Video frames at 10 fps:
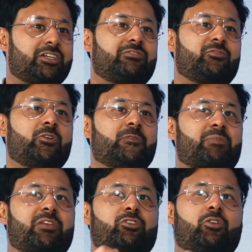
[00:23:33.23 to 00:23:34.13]
Because
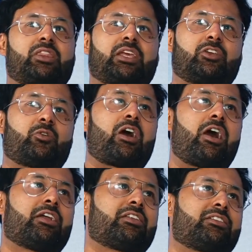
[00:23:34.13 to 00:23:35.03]
if you think you
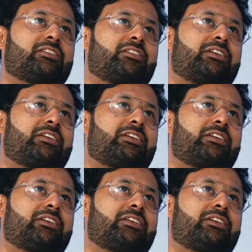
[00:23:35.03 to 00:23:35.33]
can't